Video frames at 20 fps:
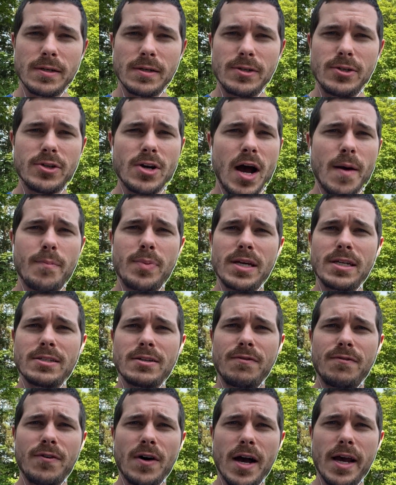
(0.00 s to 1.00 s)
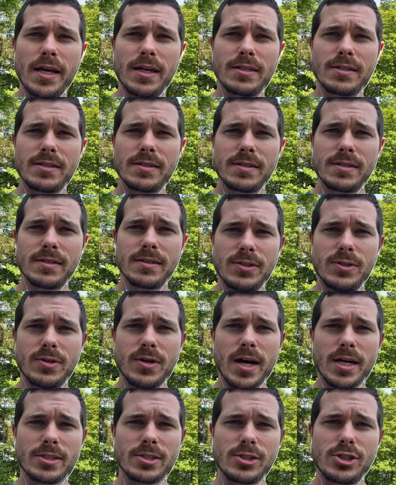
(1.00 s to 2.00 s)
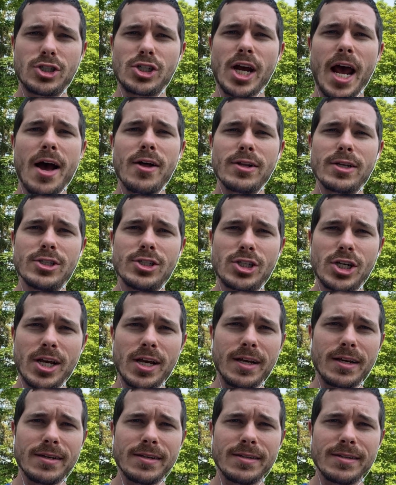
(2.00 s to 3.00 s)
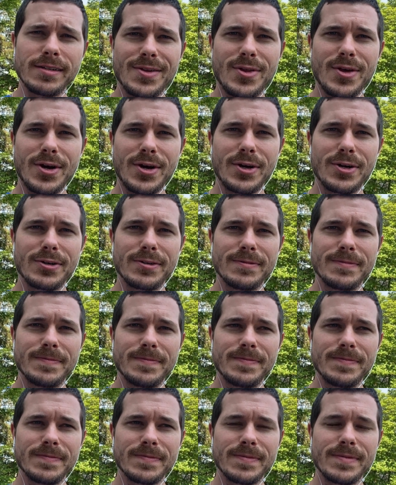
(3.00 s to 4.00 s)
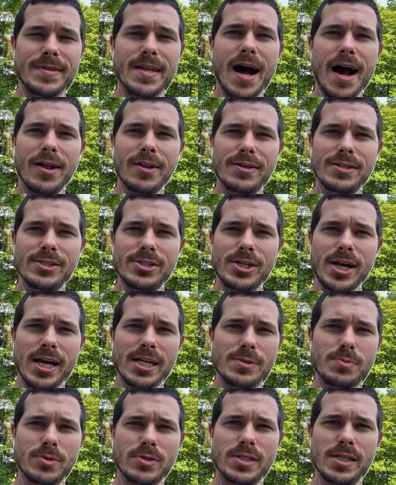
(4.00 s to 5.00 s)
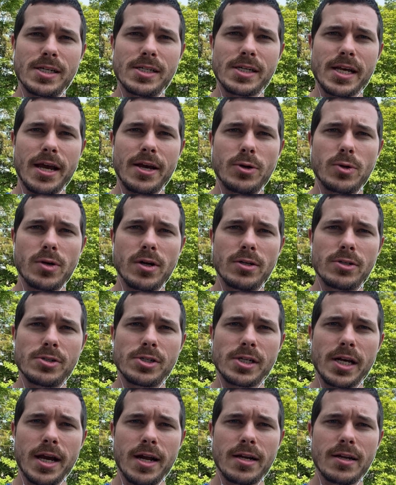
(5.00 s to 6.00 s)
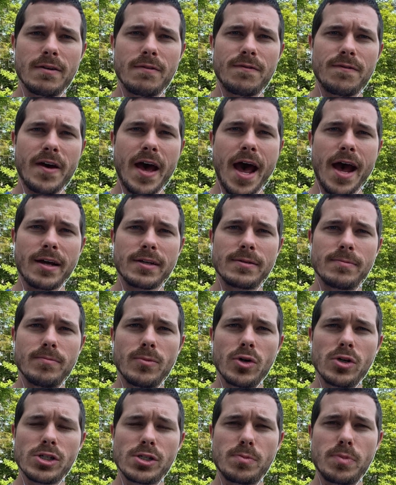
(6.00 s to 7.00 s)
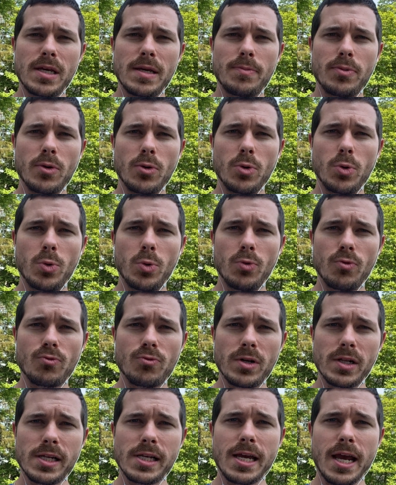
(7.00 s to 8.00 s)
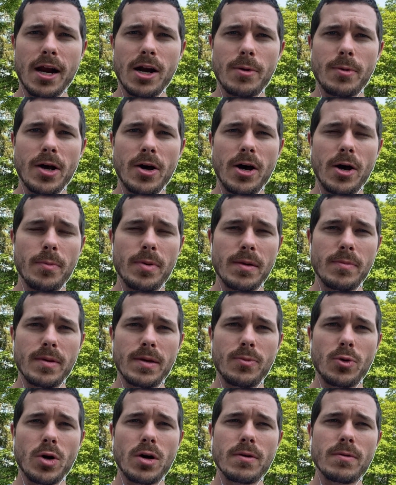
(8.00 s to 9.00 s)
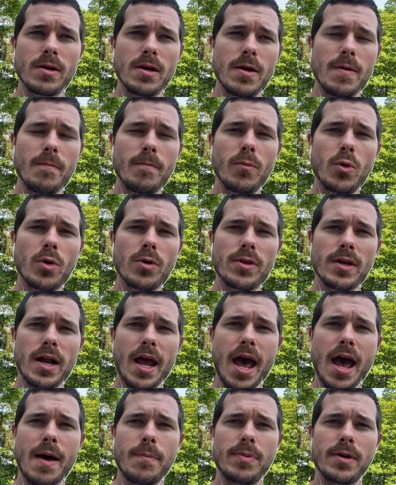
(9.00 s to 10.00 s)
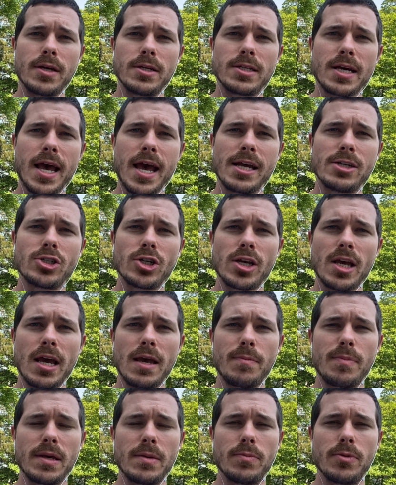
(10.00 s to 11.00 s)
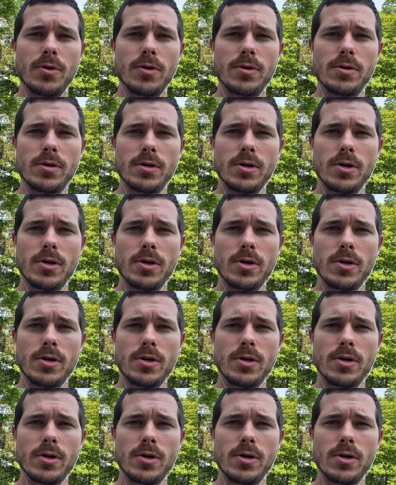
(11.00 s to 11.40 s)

You're not being defiant. You're not challenging their knowledge, expertise, and or understanding. In fact, most people who really care about helping people are more than happy to educate people